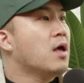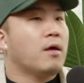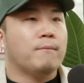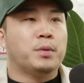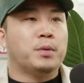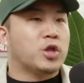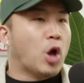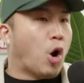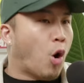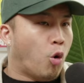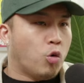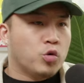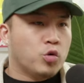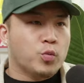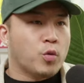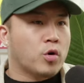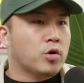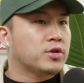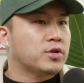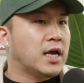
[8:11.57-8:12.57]
but the old
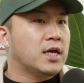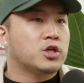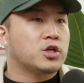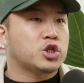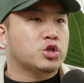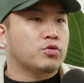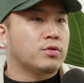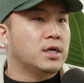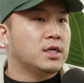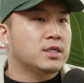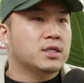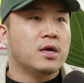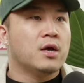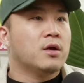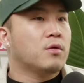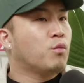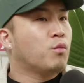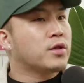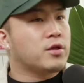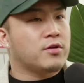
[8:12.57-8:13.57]
world industries
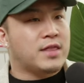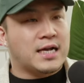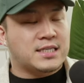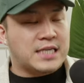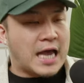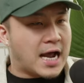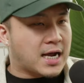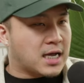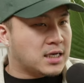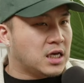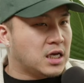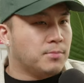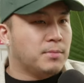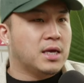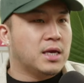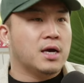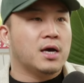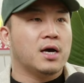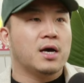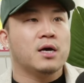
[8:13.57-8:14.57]
whether that's
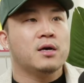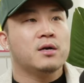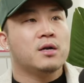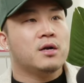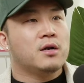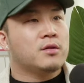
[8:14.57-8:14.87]
academia